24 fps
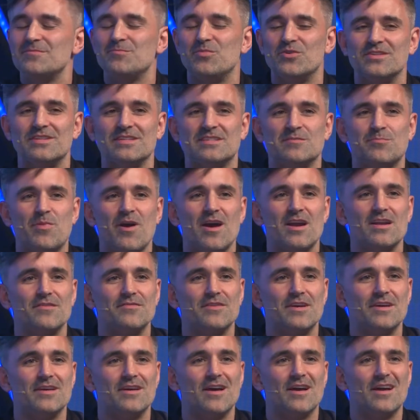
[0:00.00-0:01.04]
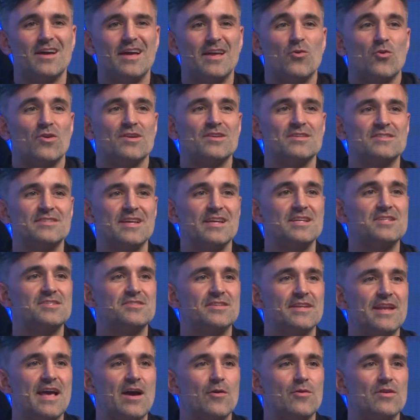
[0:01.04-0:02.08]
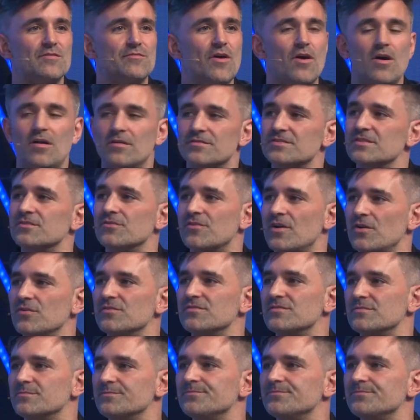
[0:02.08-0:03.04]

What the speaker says: but it's part of an organization and how it evolves and grows.